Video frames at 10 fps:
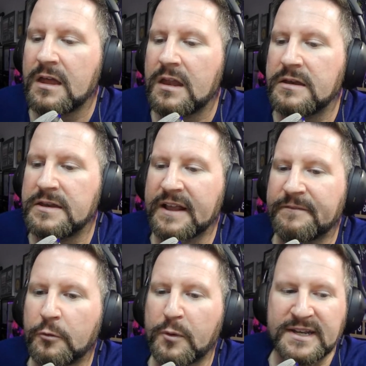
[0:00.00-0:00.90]
Nick
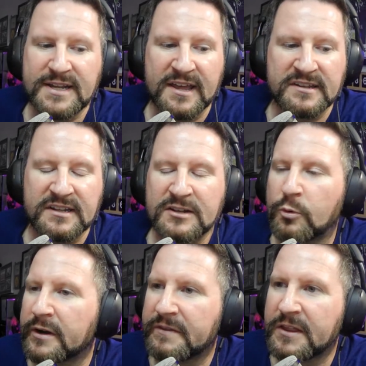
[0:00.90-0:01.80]
Fuentes is
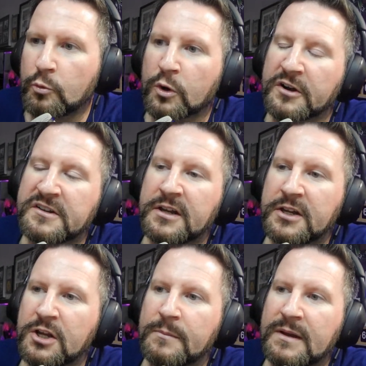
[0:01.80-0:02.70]
one of the worst
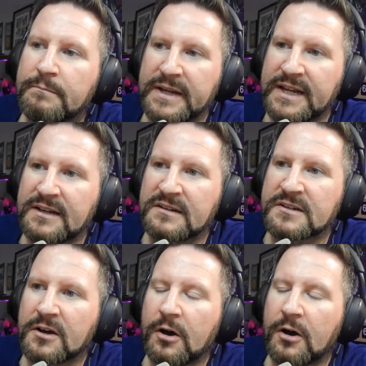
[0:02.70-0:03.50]
human beings